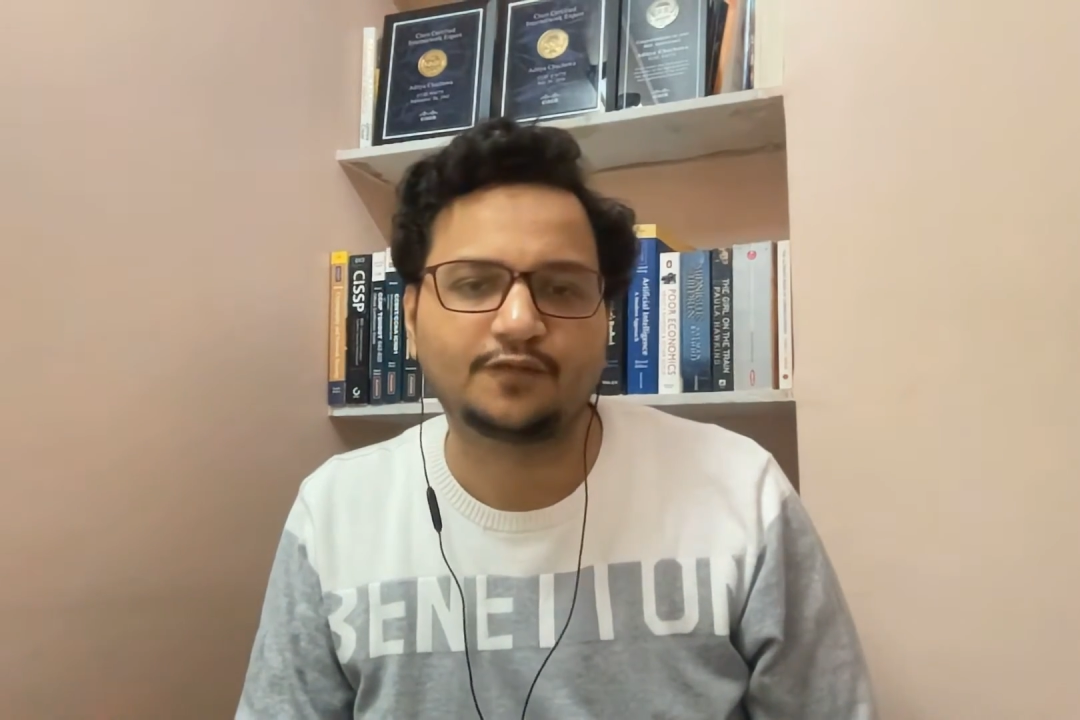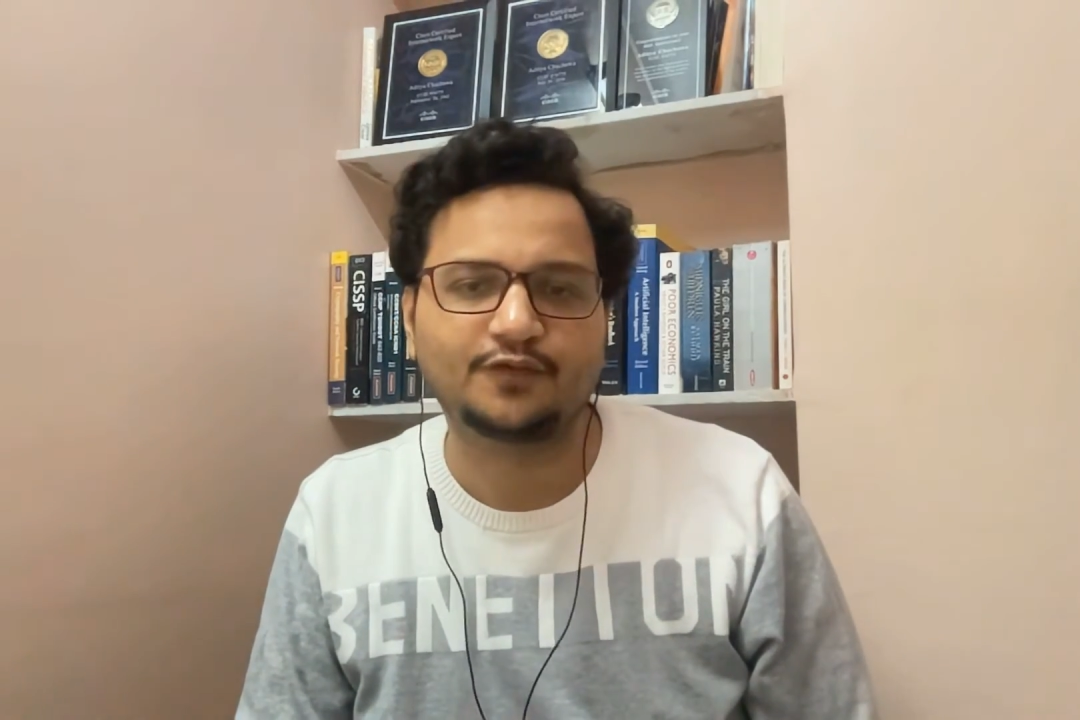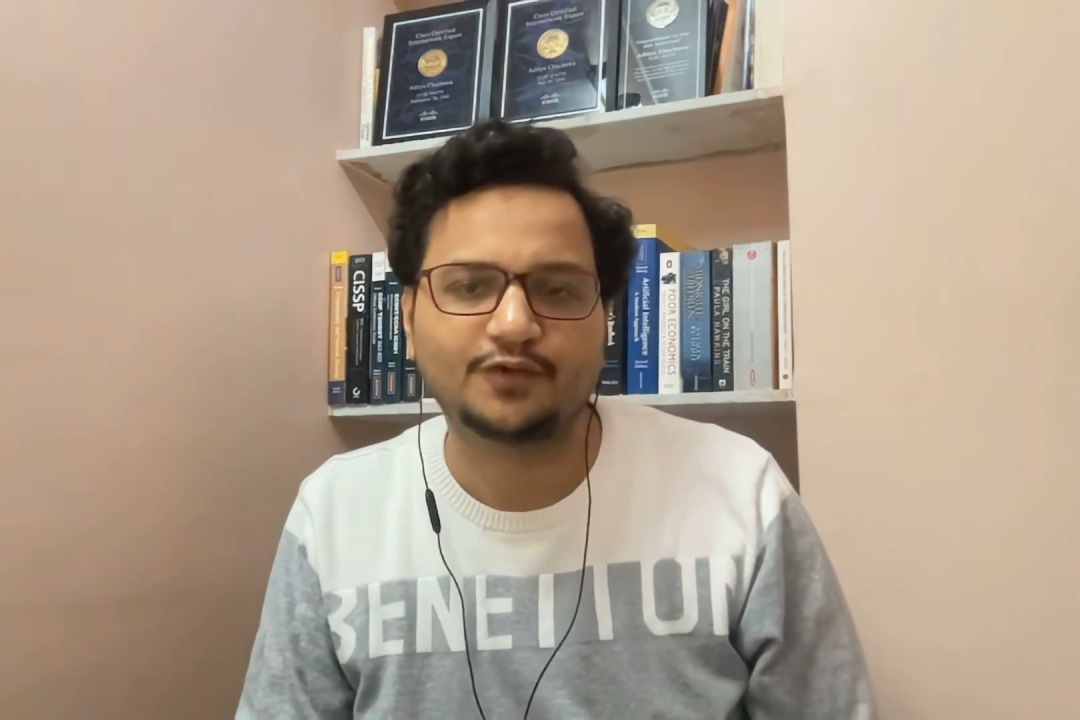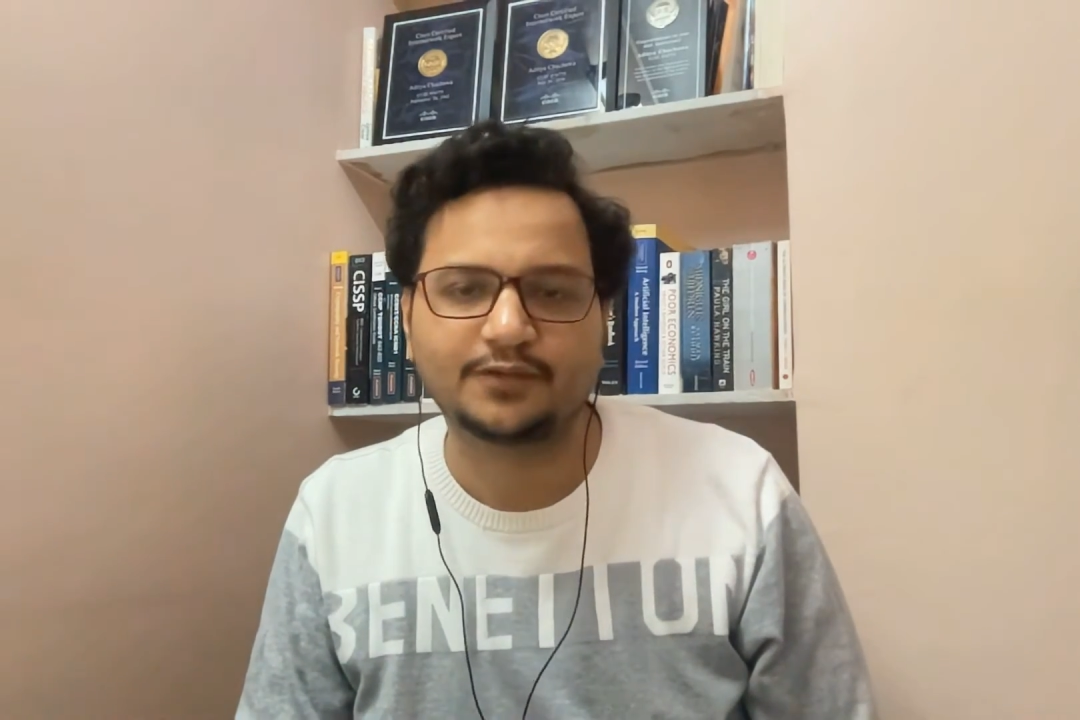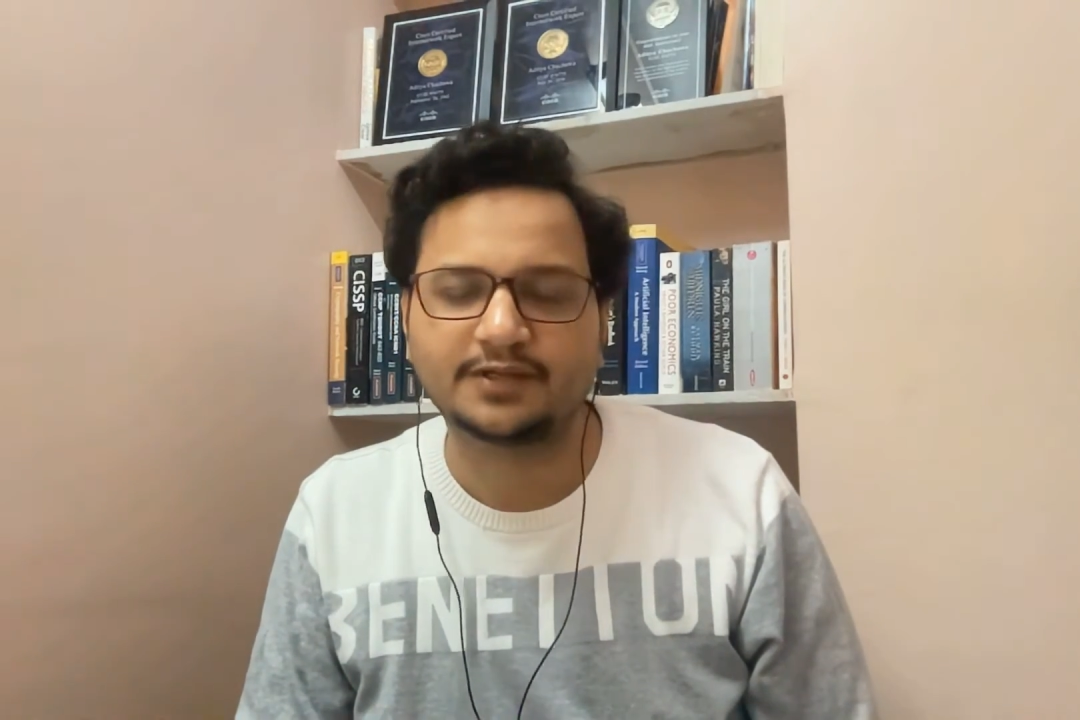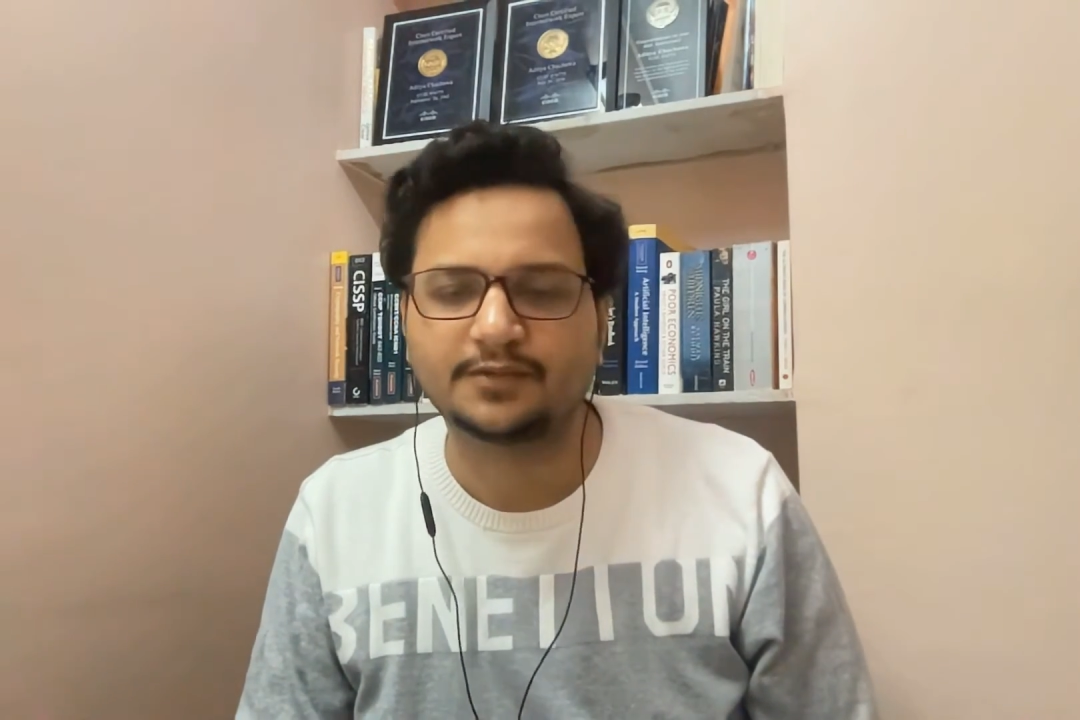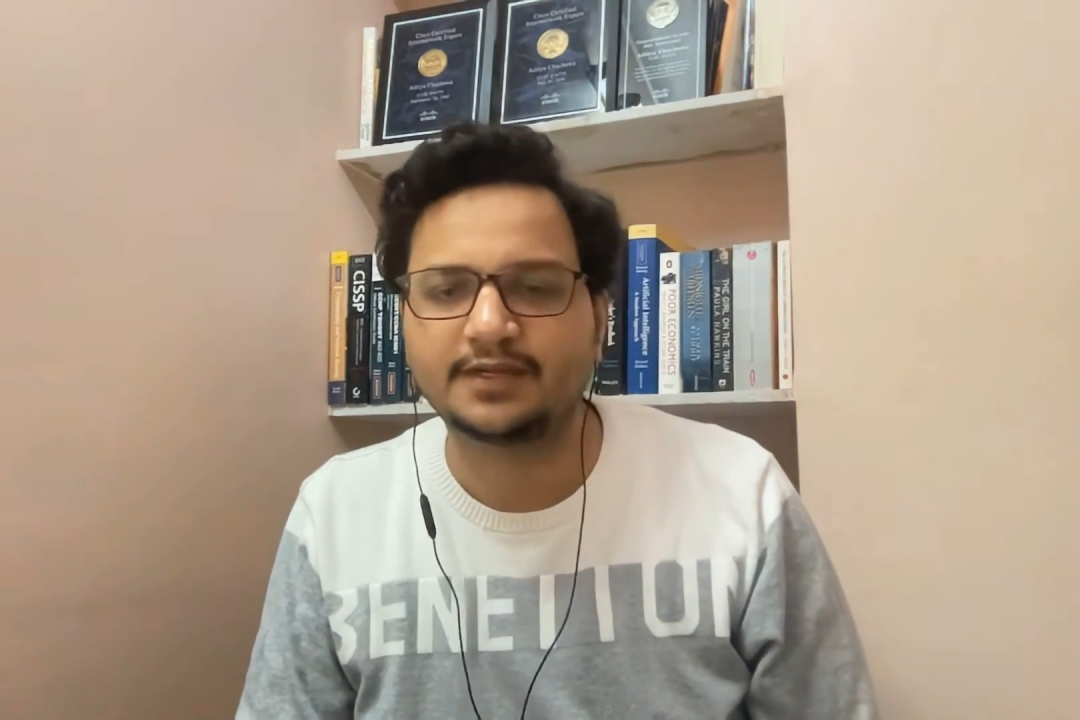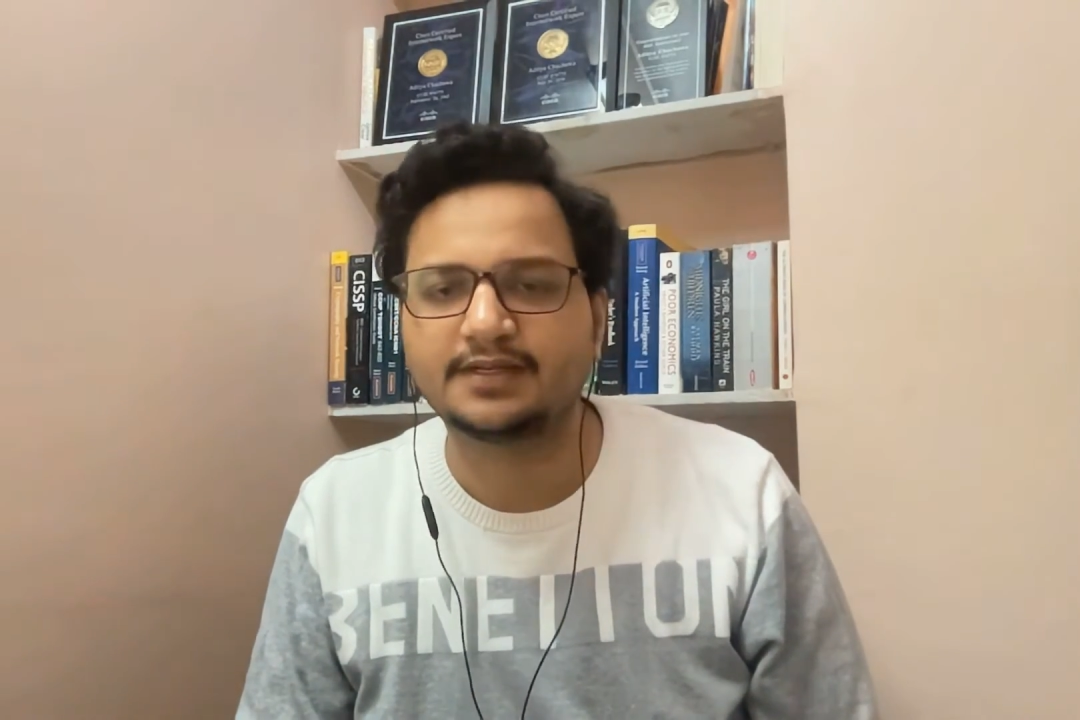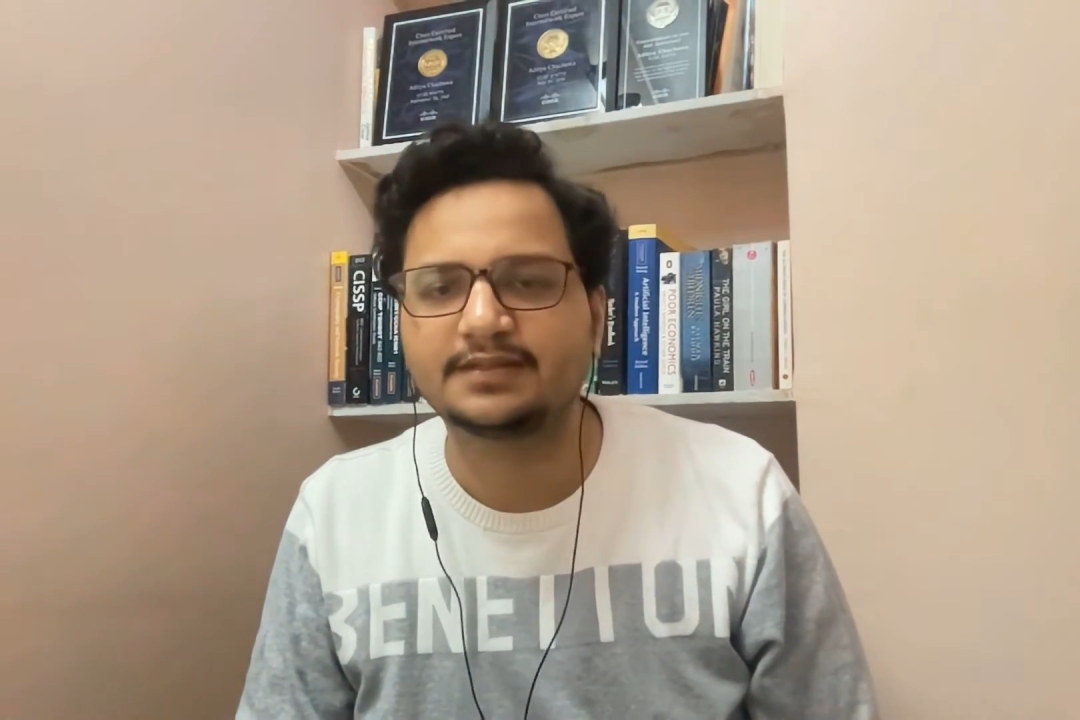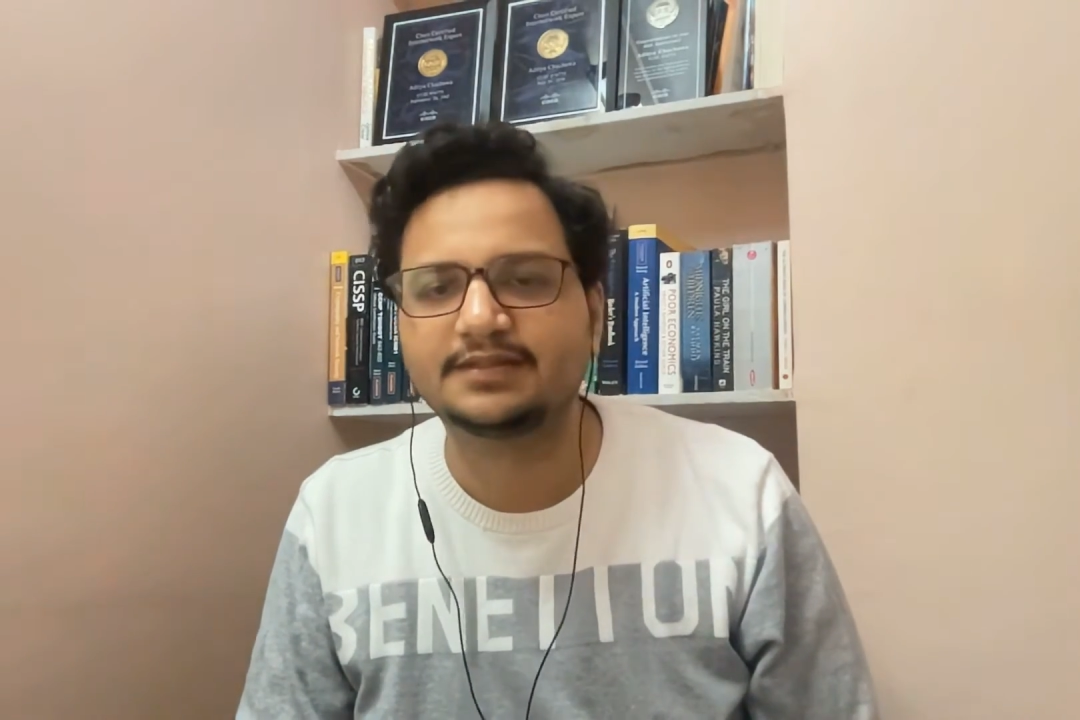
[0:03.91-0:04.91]
of you are doing
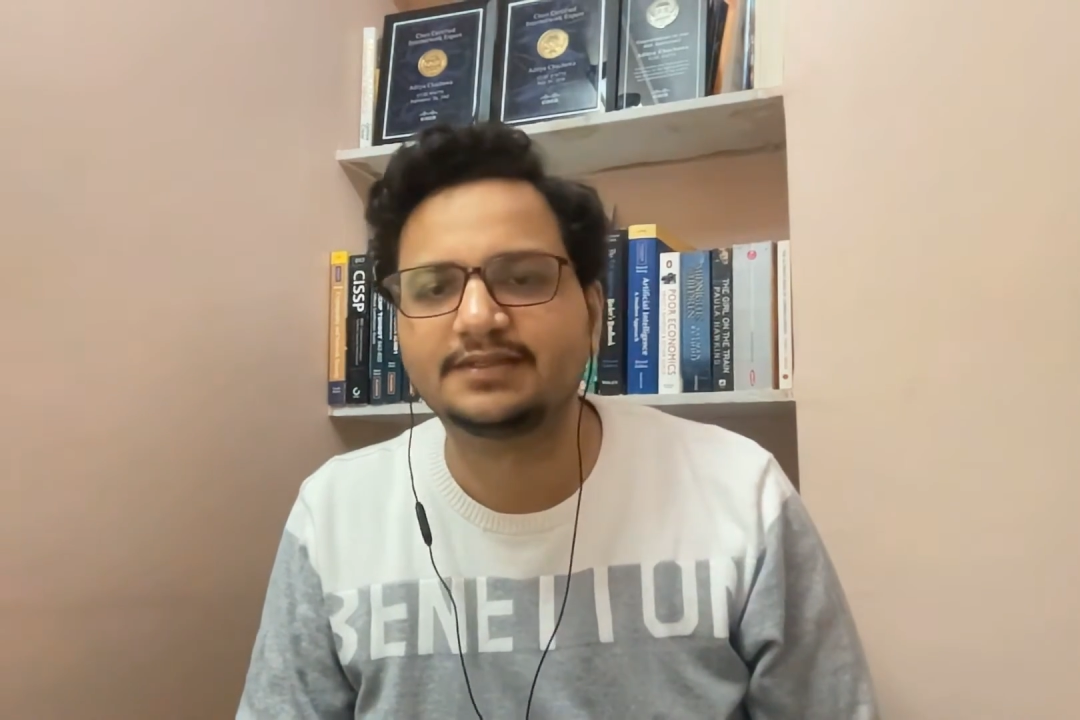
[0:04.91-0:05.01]
great.